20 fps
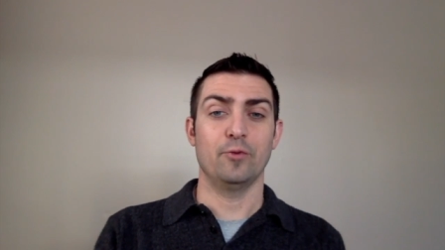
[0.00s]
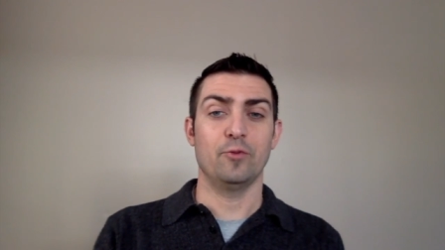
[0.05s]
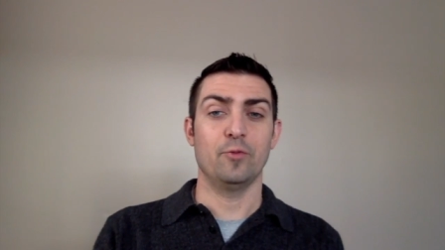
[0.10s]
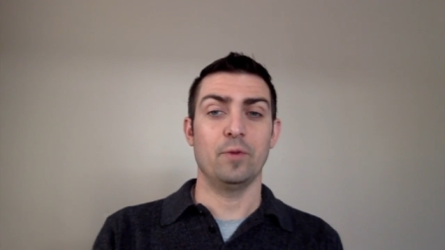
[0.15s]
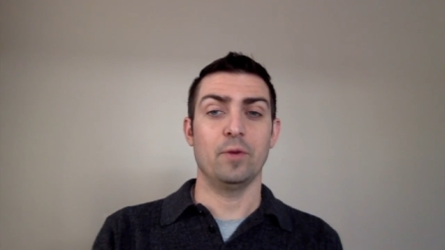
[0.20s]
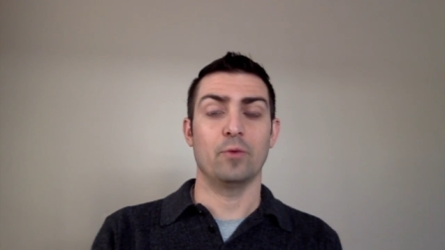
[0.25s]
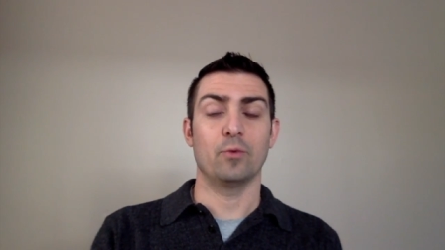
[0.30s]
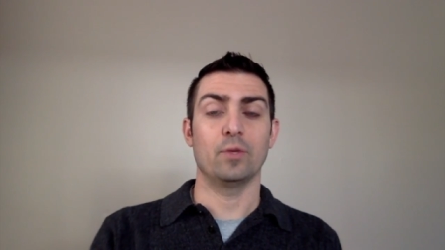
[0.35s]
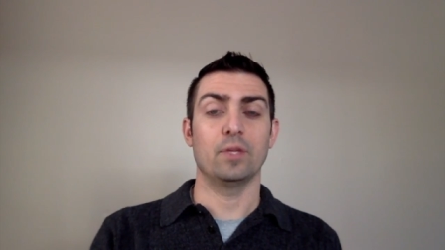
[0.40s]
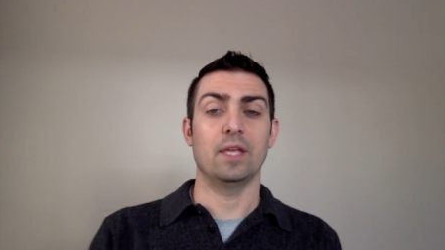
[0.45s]
to be
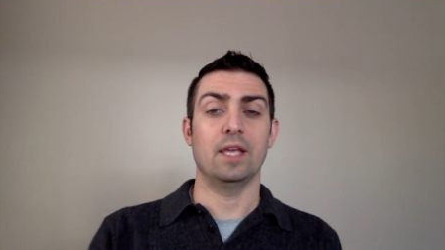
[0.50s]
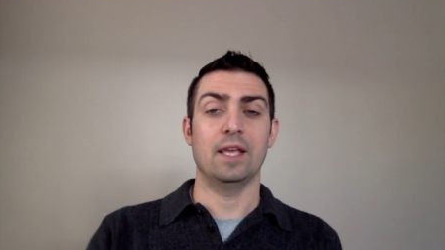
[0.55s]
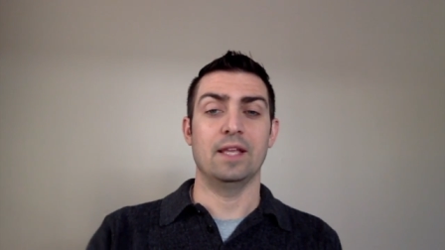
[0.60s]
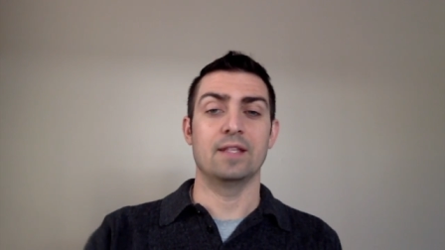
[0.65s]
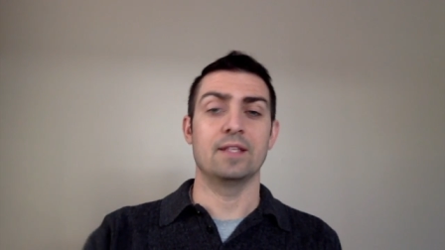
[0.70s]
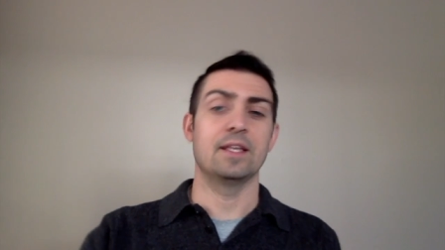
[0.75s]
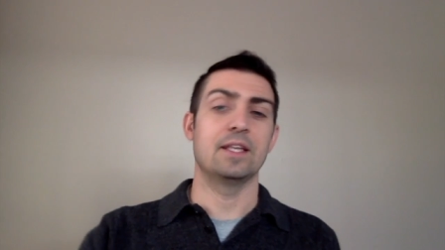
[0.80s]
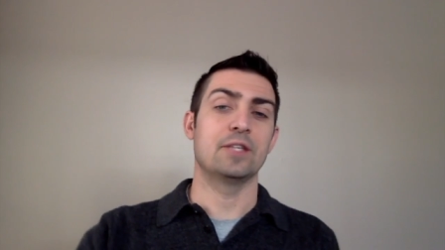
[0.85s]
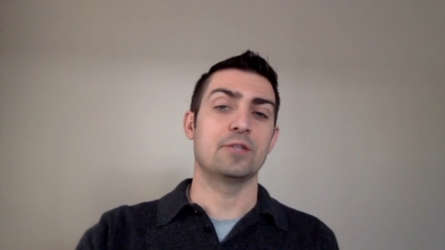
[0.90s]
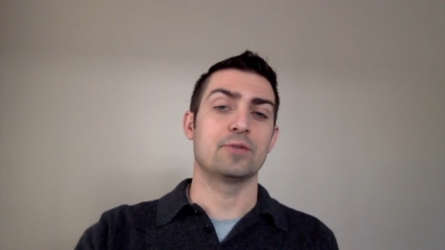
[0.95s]
a really
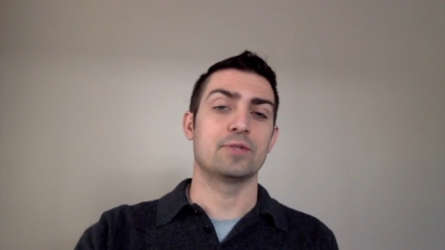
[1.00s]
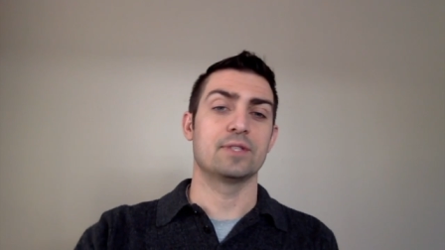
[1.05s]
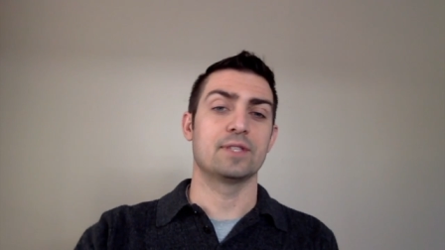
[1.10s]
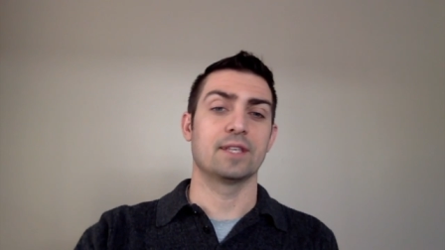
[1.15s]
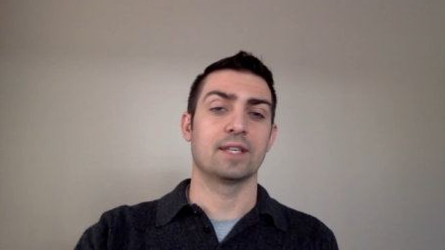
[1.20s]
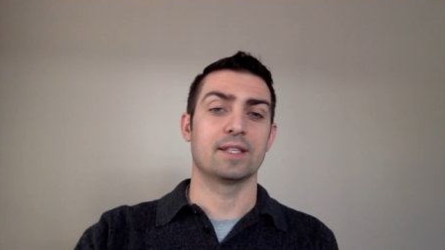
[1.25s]
interesting